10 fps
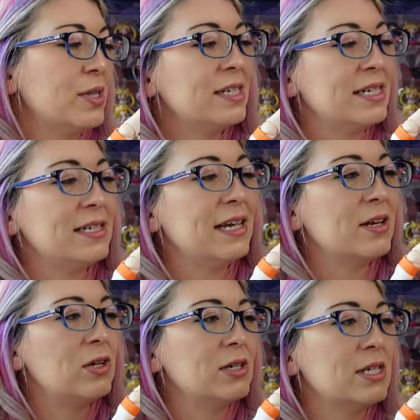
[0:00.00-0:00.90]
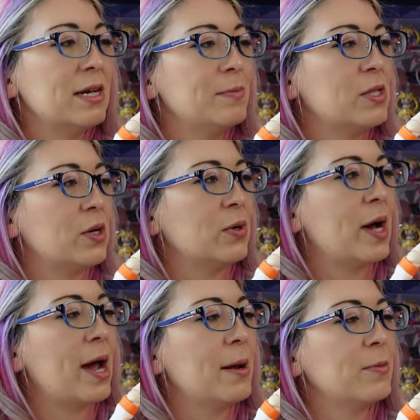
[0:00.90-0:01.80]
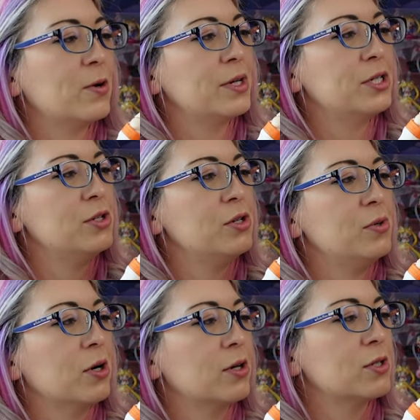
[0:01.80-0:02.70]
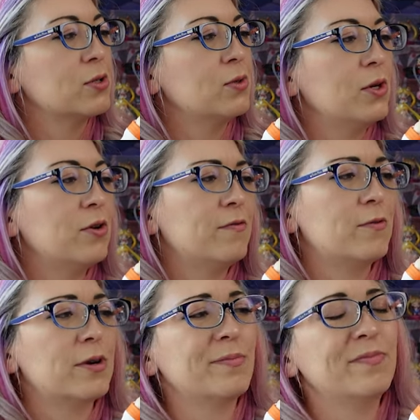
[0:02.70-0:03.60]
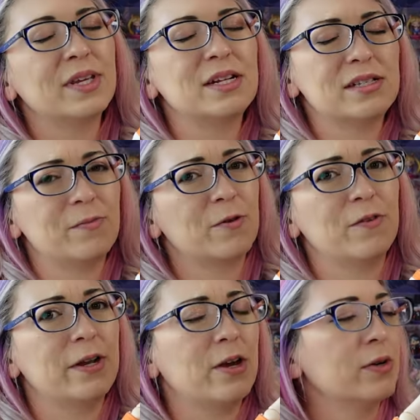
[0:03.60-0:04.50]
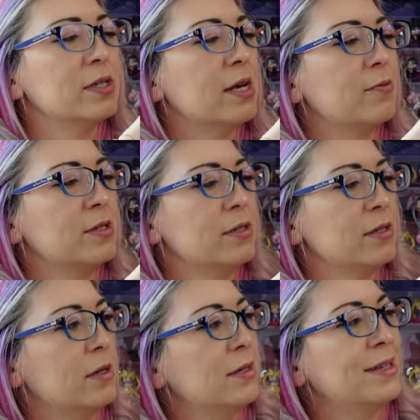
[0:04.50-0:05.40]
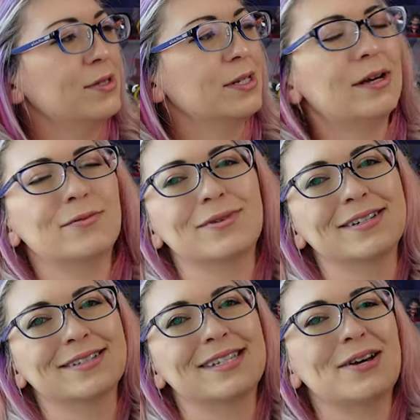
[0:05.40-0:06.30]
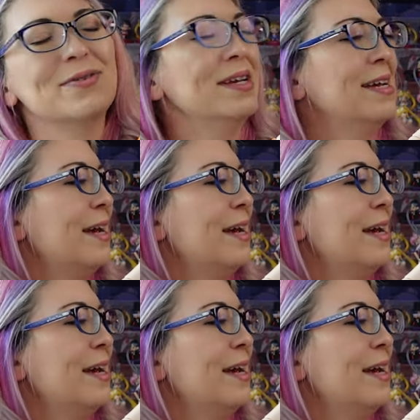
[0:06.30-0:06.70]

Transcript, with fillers: that did take a long time, so I'm going to do her school uniform in a separate video because that was that was a lot of work, so